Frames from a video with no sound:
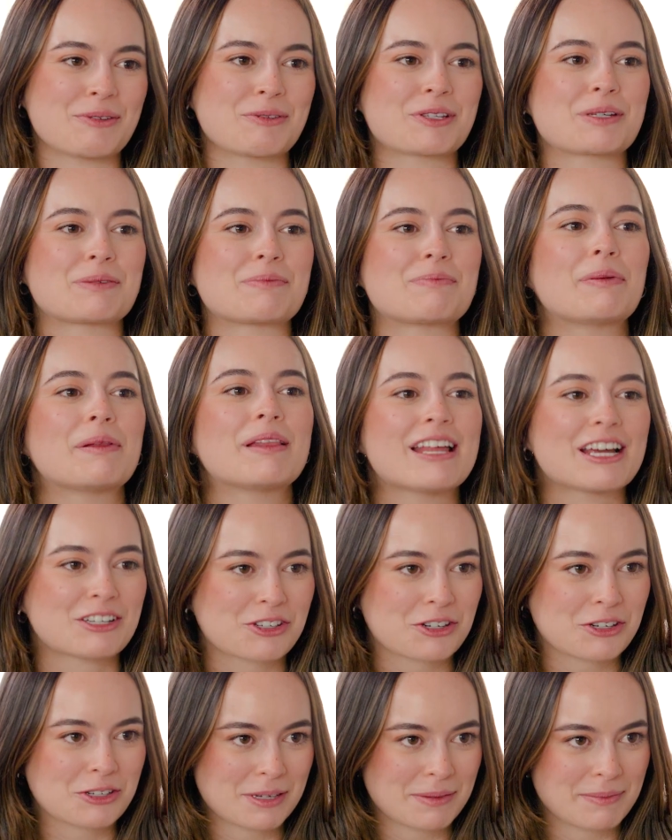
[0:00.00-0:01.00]
was a
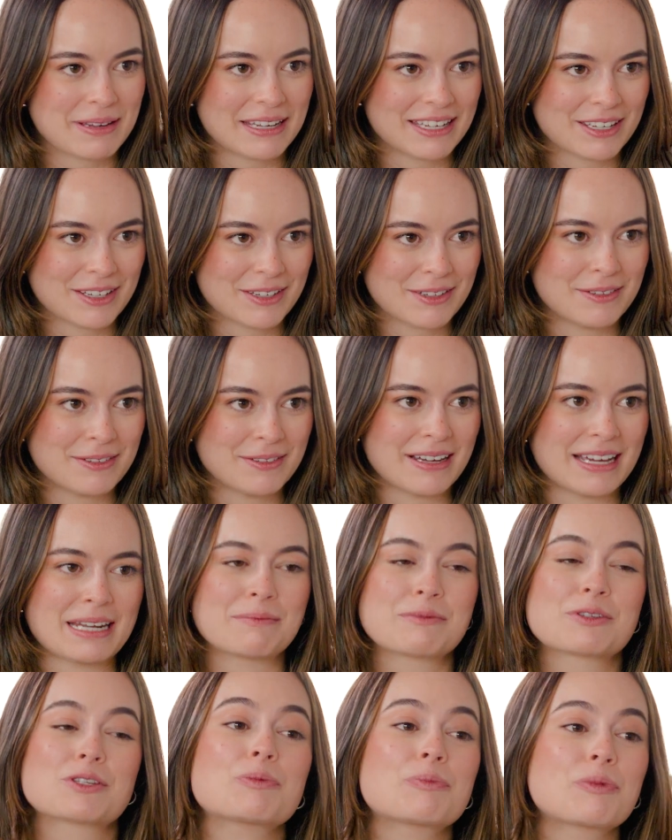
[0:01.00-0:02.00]
pleasure to meet you, and I'm
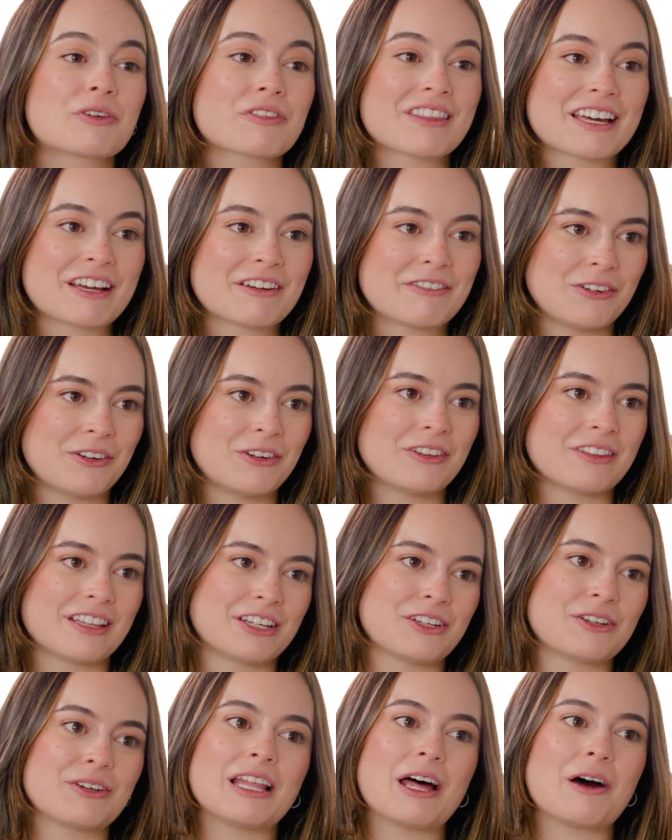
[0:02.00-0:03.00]
super thankful
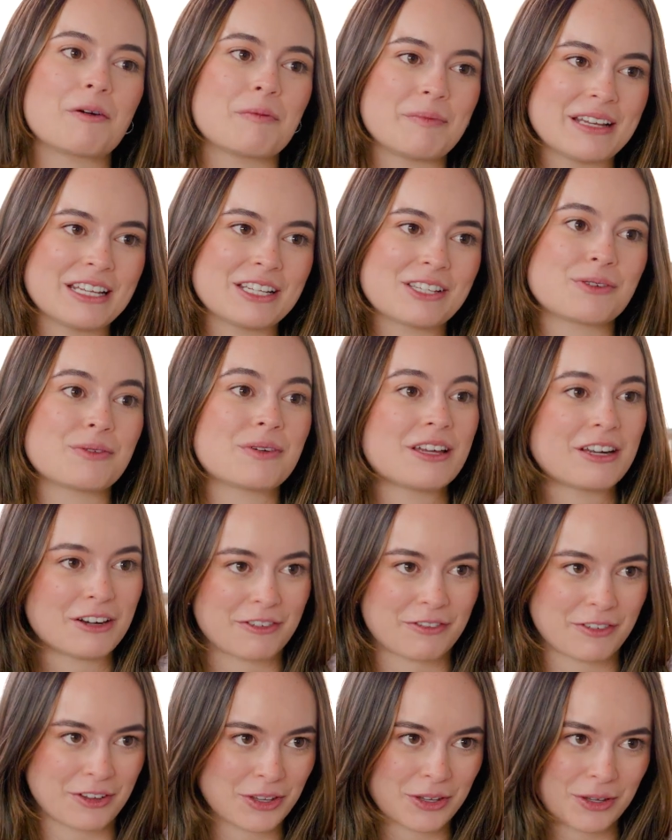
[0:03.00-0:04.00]
that you allowed me to
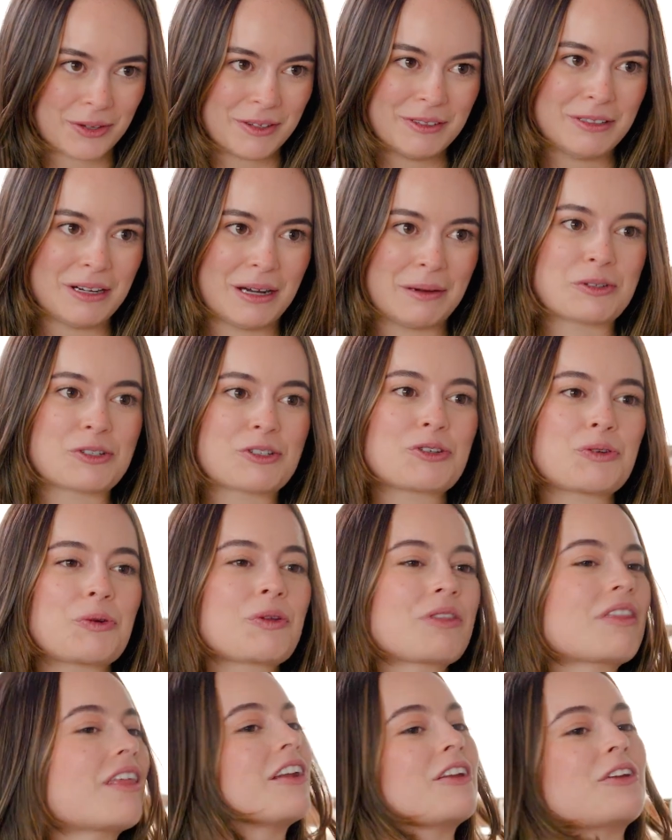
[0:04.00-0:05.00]
interview you. I'm sure
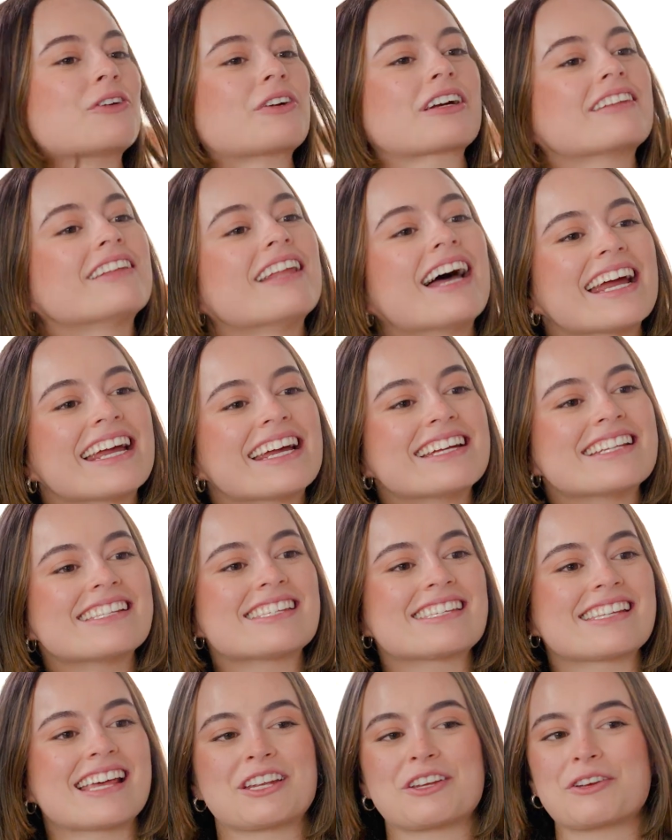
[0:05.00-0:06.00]
that your
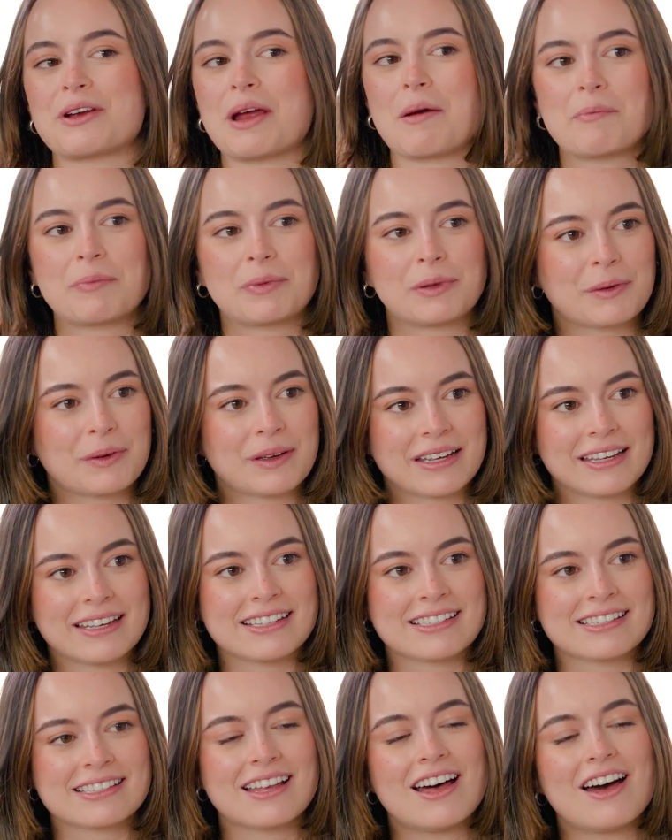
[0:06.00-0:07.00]
clients and your
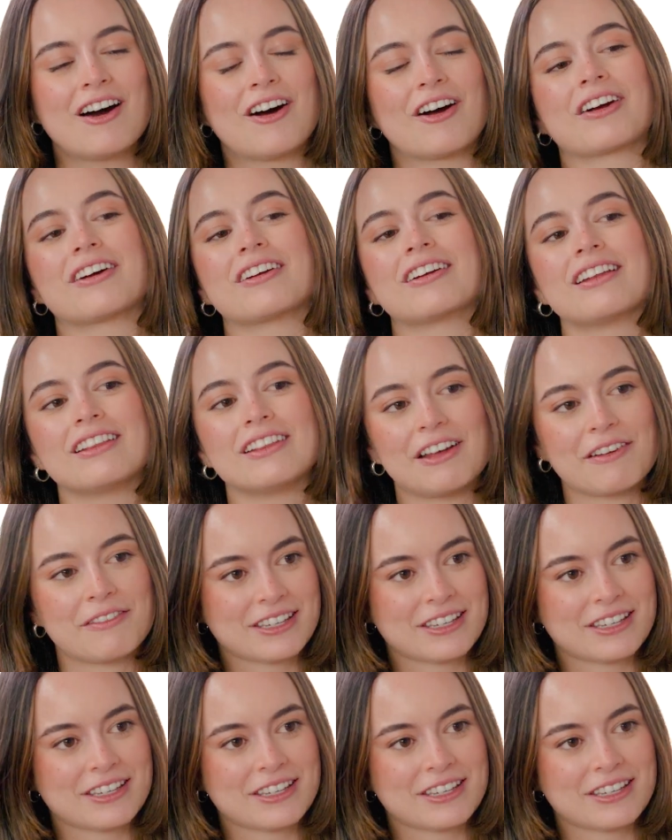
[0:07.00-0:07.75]
employees are going to love